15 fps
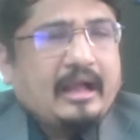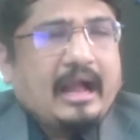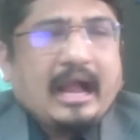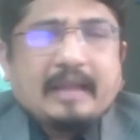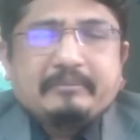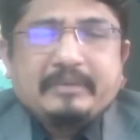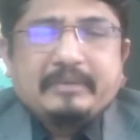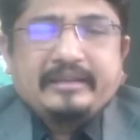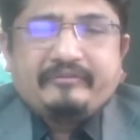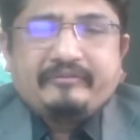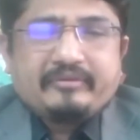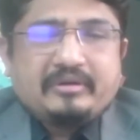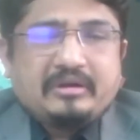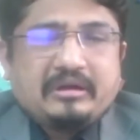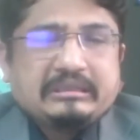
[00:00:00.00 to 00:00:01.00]
I
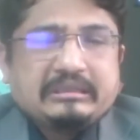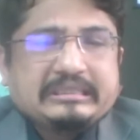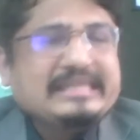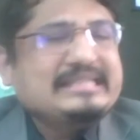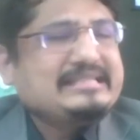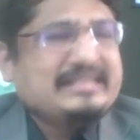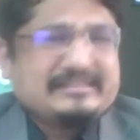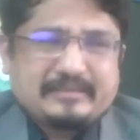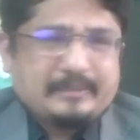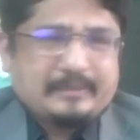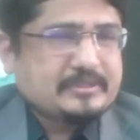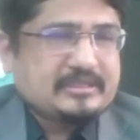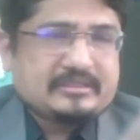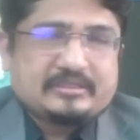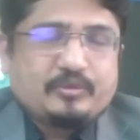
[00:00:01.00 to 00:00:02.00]
believe these
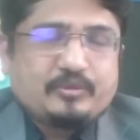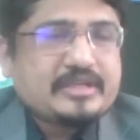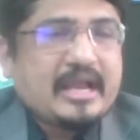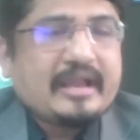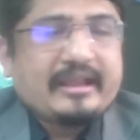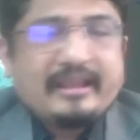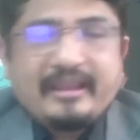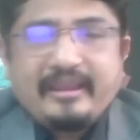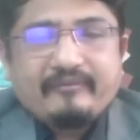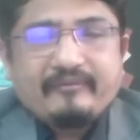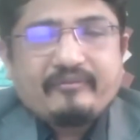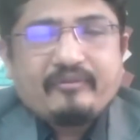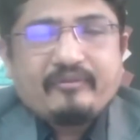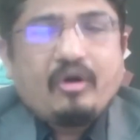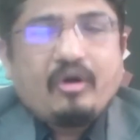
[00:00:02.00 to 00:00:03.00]
descriptions which I
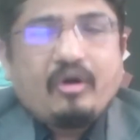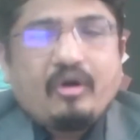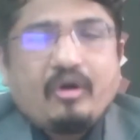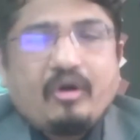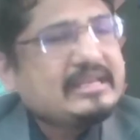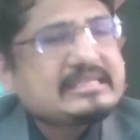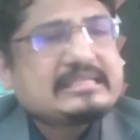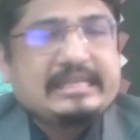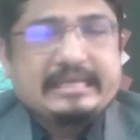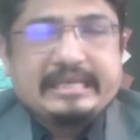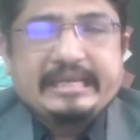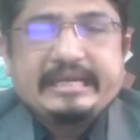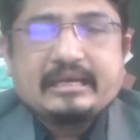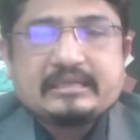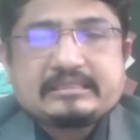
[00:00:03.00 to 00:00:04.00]
gave obviously
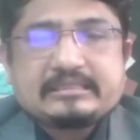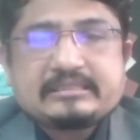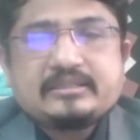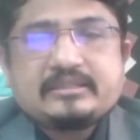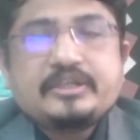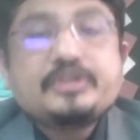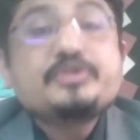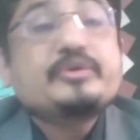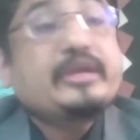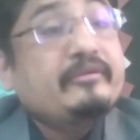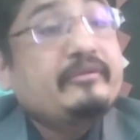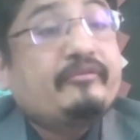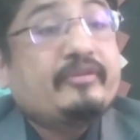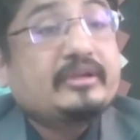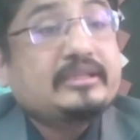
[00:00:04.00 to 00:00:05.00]
lead us to
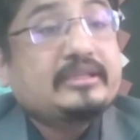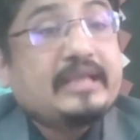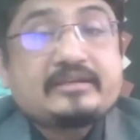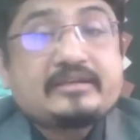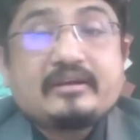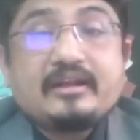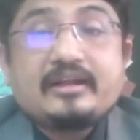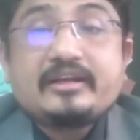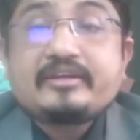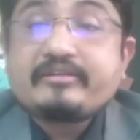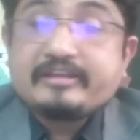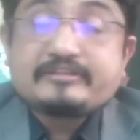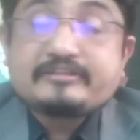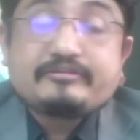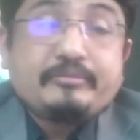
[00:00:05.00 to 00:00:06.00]
infer that
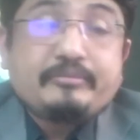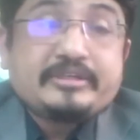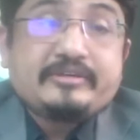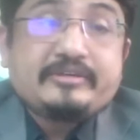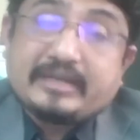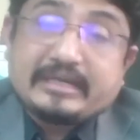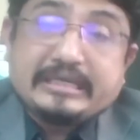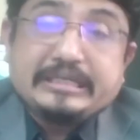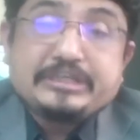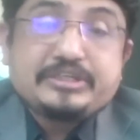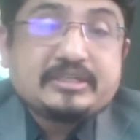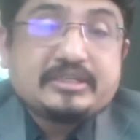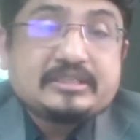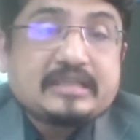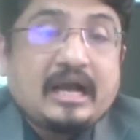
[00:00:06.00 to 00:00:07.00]
transformative
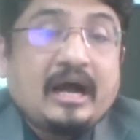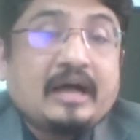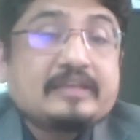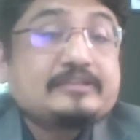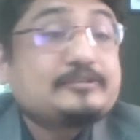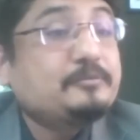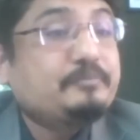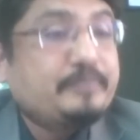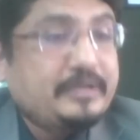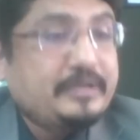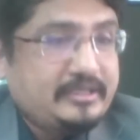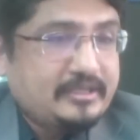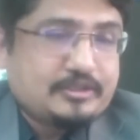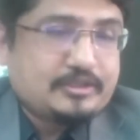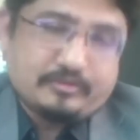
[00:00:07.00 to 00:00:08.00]
technicians are
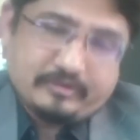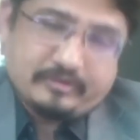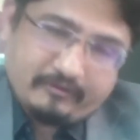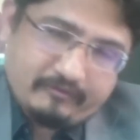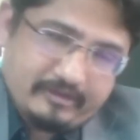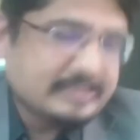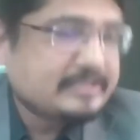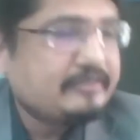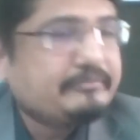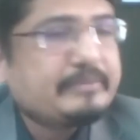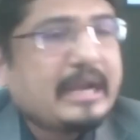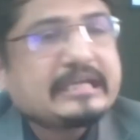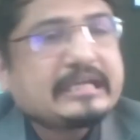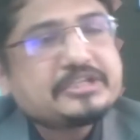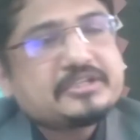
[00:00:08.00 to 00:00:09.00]
superior to reflective
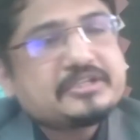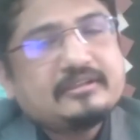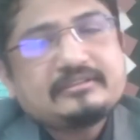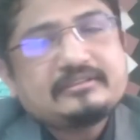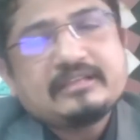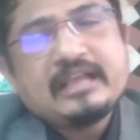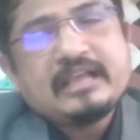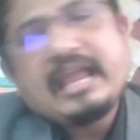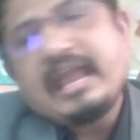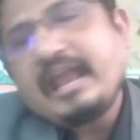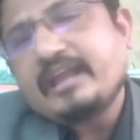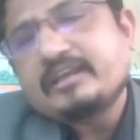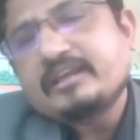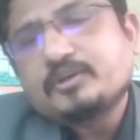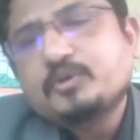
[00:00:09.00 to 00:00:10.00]
practitioners
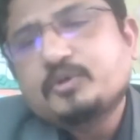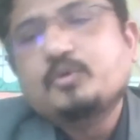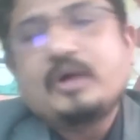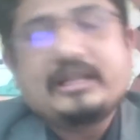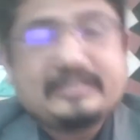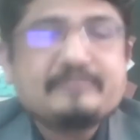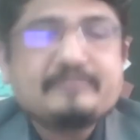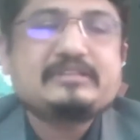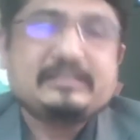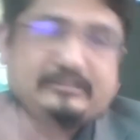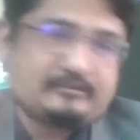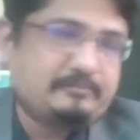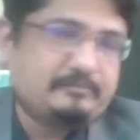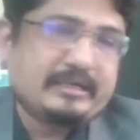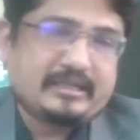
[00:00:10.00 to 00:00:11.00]
and who are
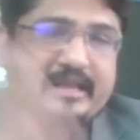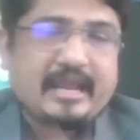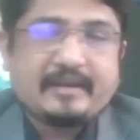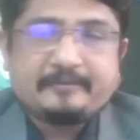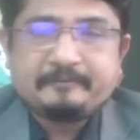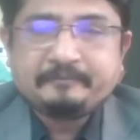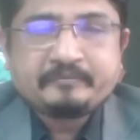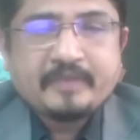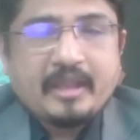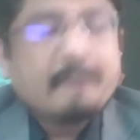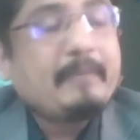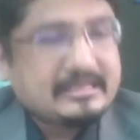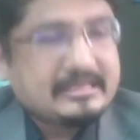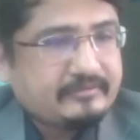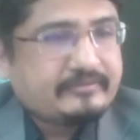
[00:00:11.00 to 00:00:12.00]
themselves better than
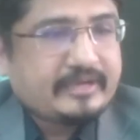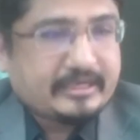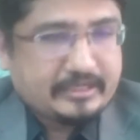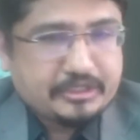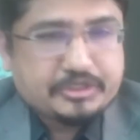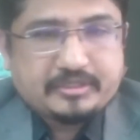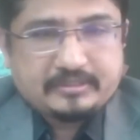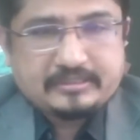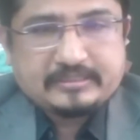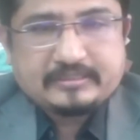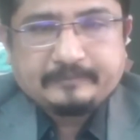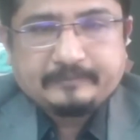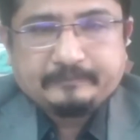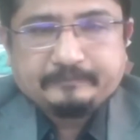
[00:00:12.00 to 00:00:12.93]
passive technicians.